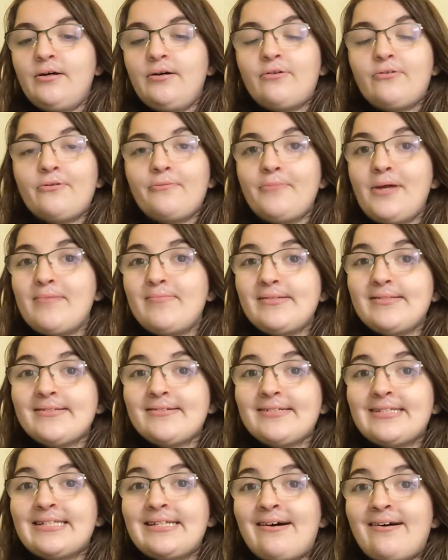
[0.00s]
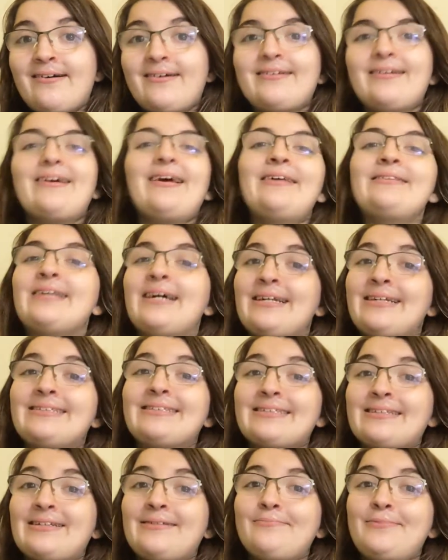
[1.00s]
Or maybe there's not, and then
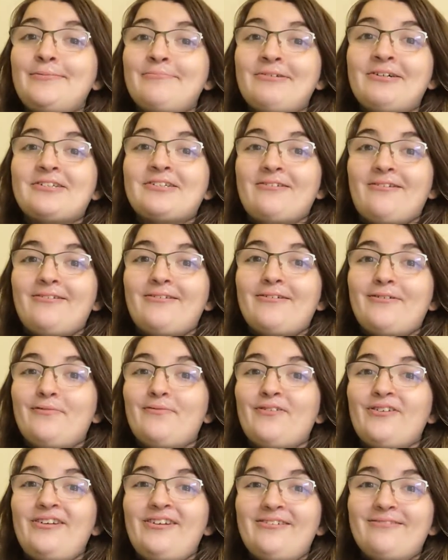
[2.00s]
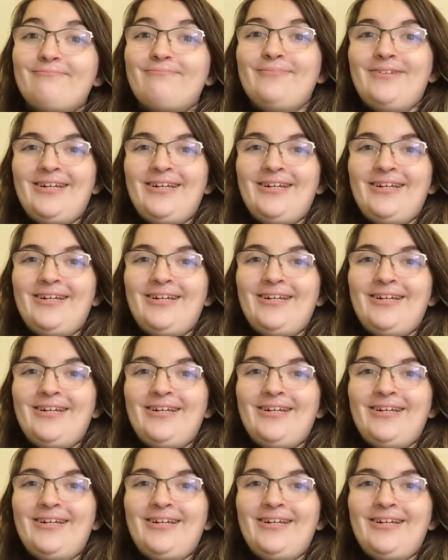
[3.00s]
it's going to be much harder for you.